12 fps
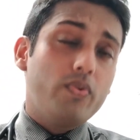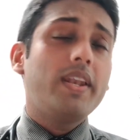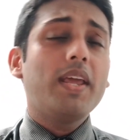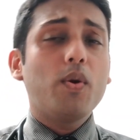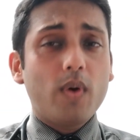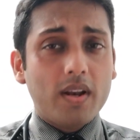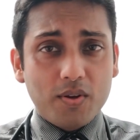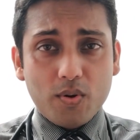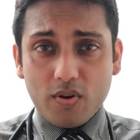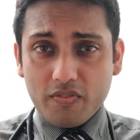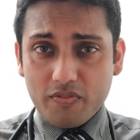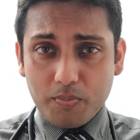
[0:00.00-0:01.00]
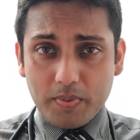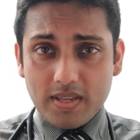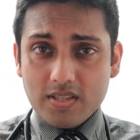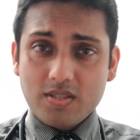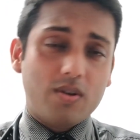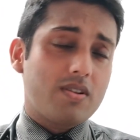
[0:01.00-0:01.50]
winning one crore of
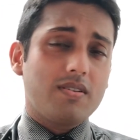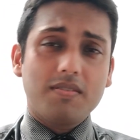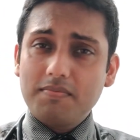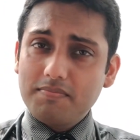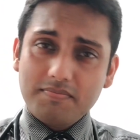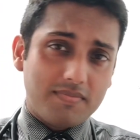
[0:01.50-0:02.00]
rupees or